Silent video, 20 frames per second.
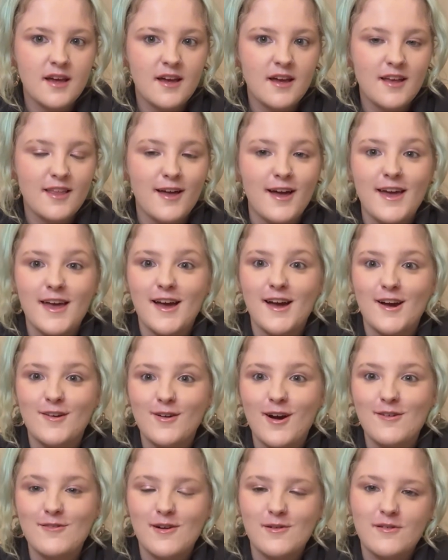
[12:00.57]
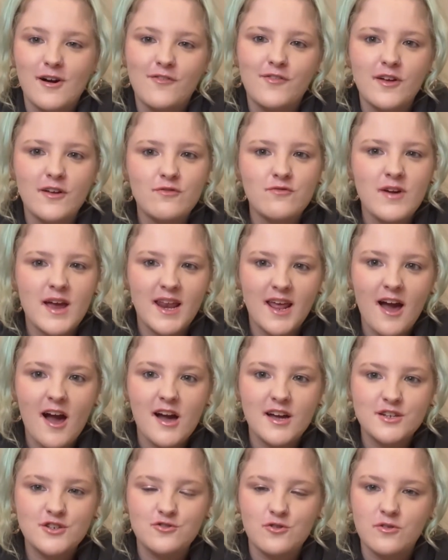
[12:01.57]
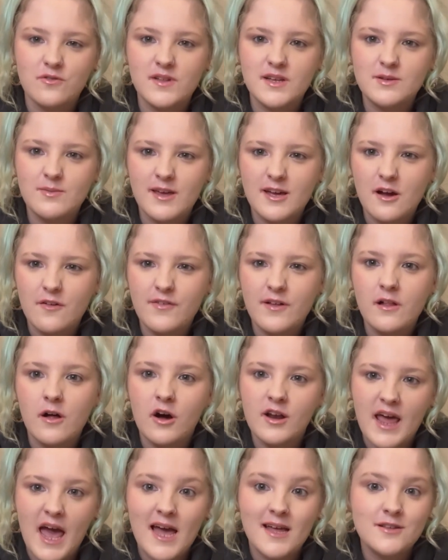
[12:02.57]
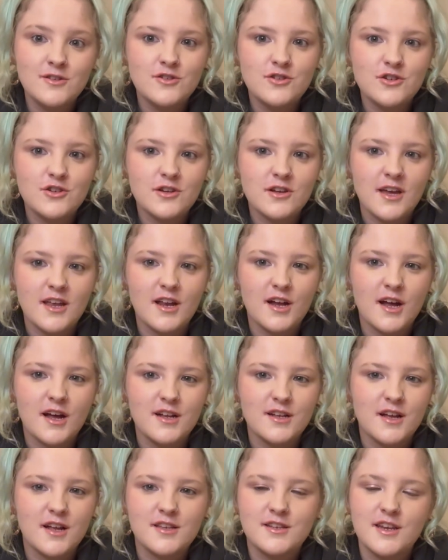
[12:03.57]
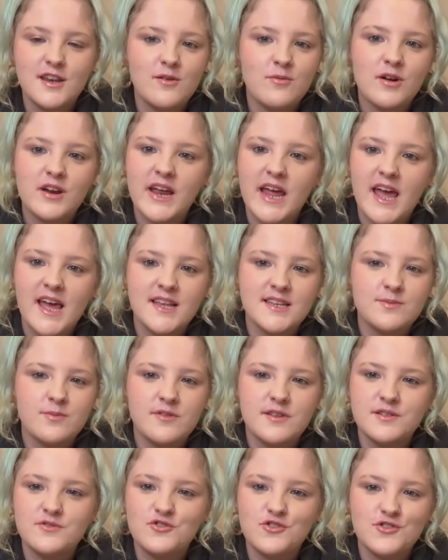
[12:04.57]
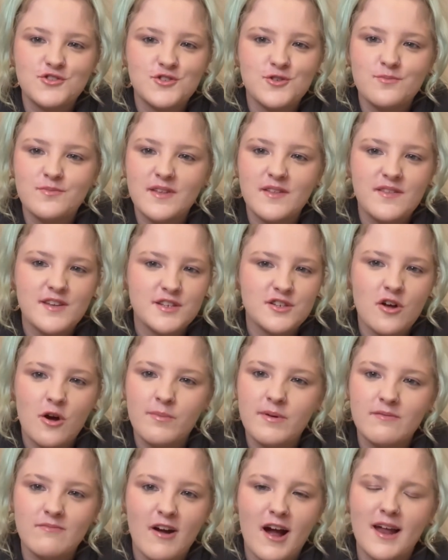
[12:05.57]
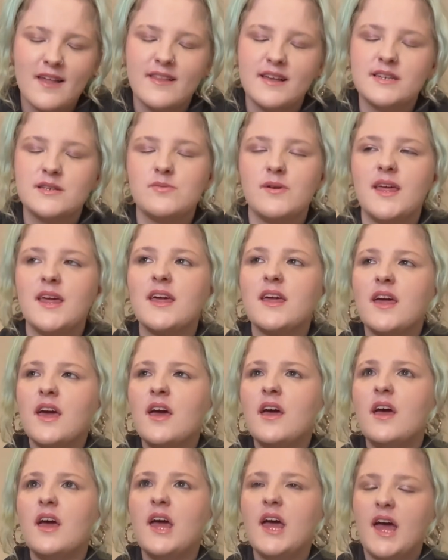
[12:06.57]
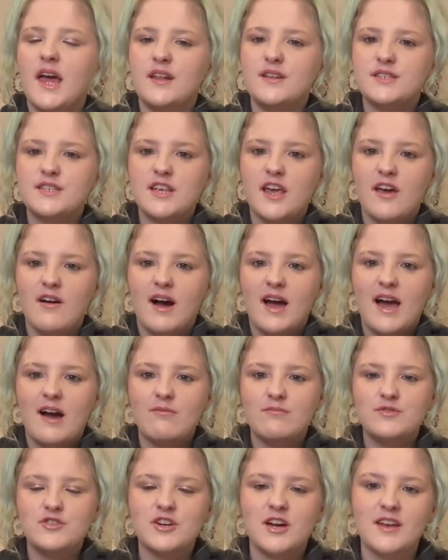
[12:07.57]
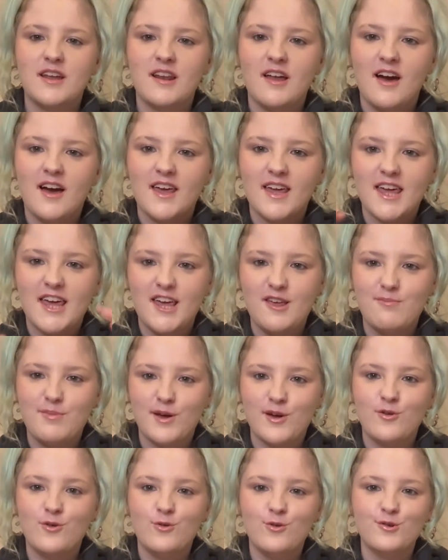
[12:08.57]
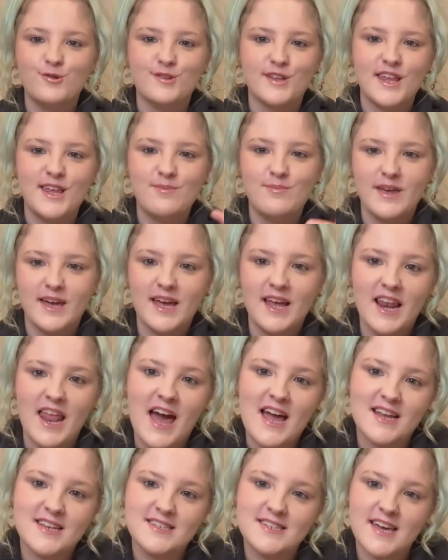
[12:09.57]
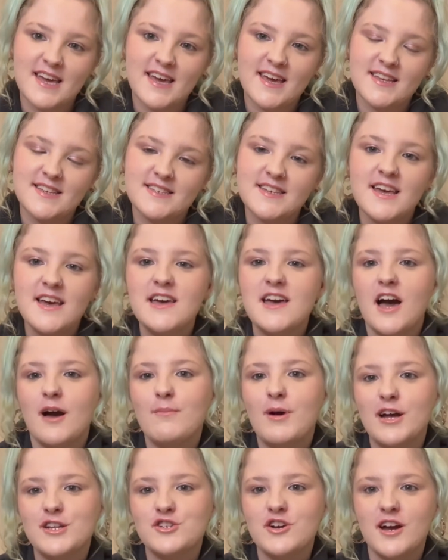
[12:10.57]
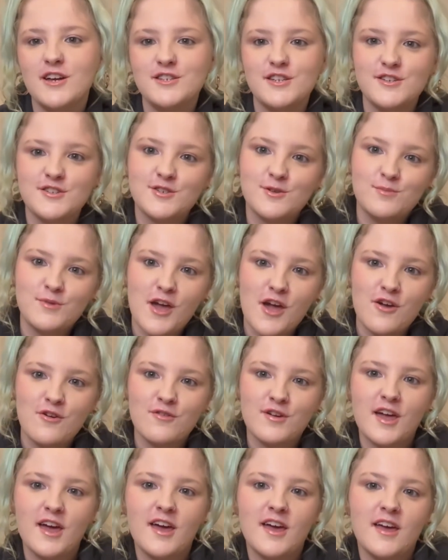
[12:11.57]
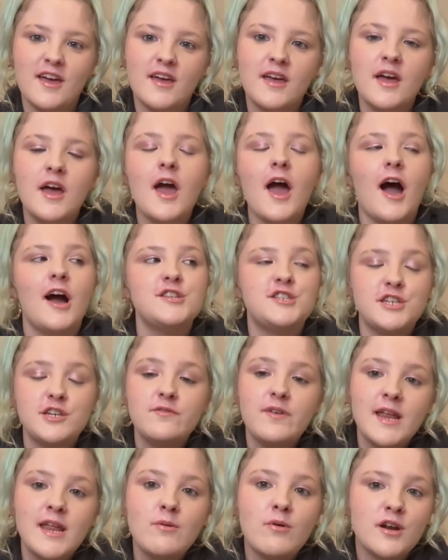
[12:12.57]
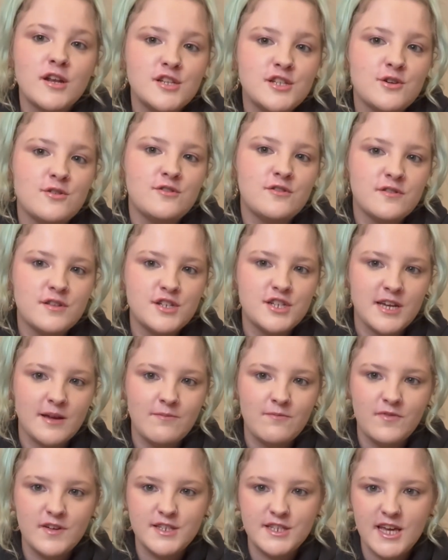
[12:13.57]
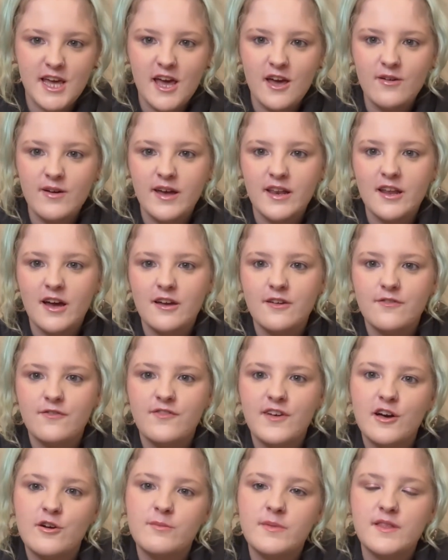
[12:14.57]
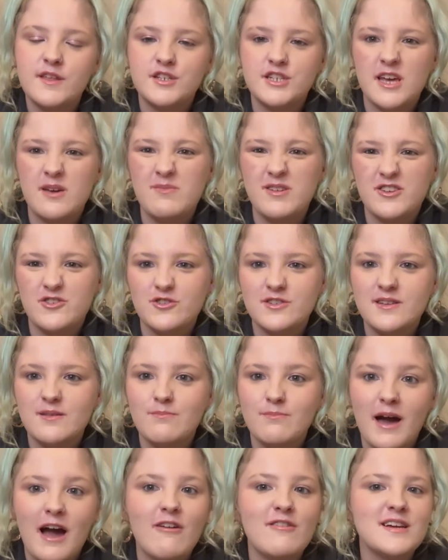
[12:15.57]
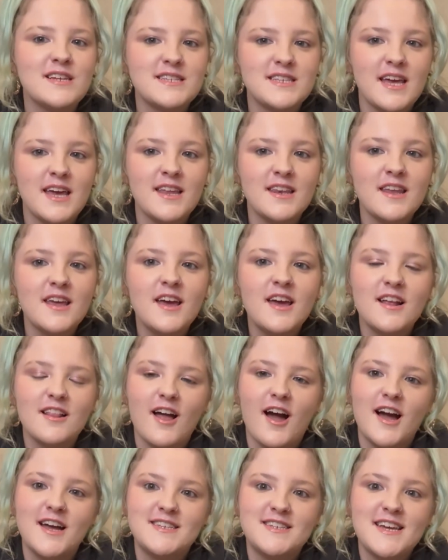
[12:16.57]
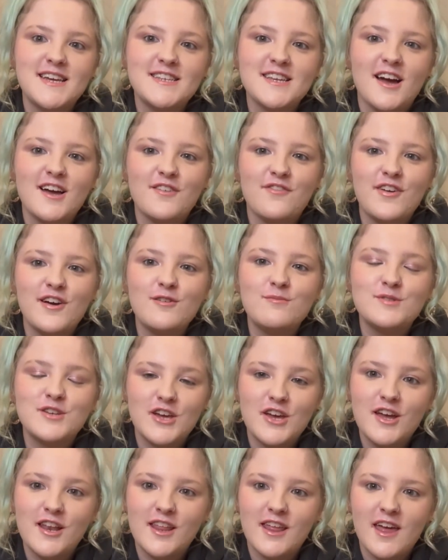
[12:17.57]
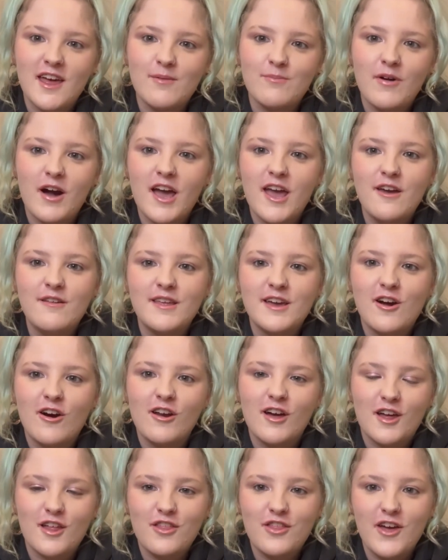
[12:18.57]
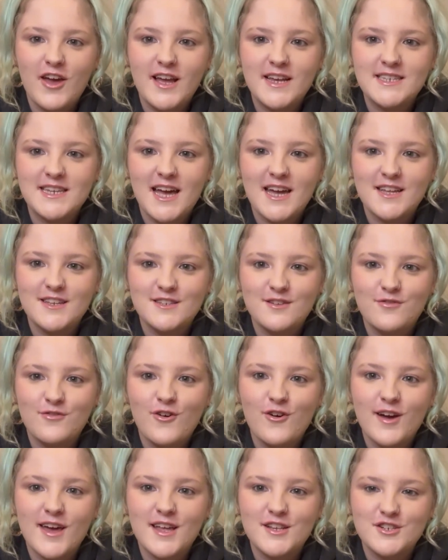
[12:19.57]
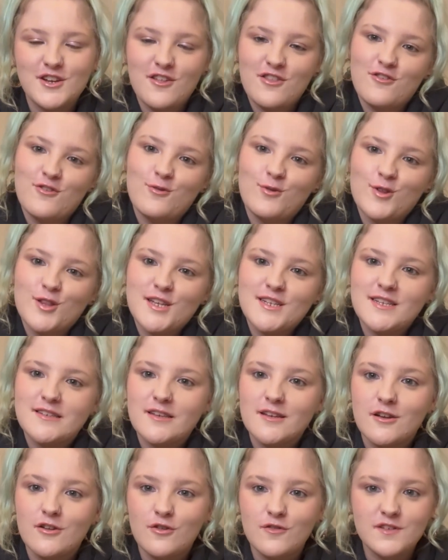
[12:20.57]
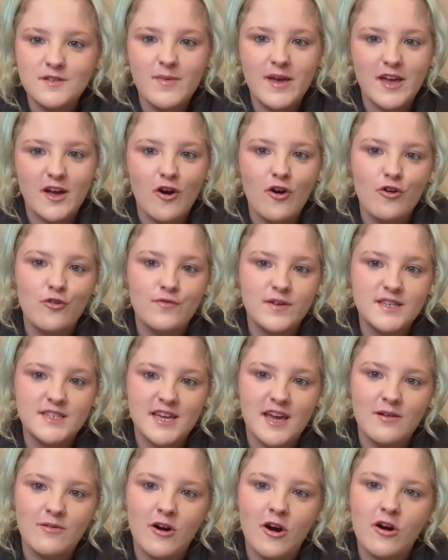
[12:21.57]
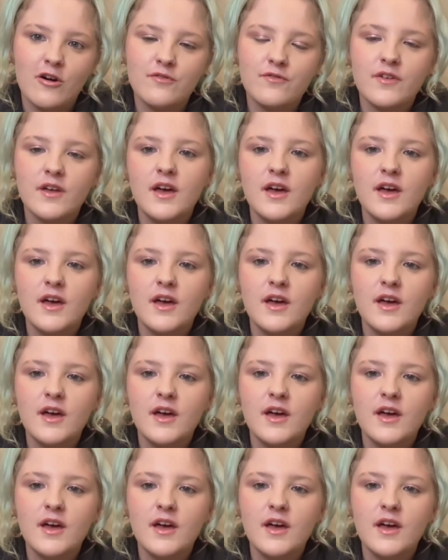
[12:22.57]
Like, I feel really high strung this week. I feel on edge, and I don't know what it is, but there's just something that's not been right this week. And so I am trying to, like, keep it cool, keep it collected. I might try and do some yoga. I do really want to do another gym video and, like, film in the gym. It's just embarrassing. Like, I filmed earlier, but I only got, like, 30 seconds of footage. And I thought, well, this isn't enough to make a whole video of.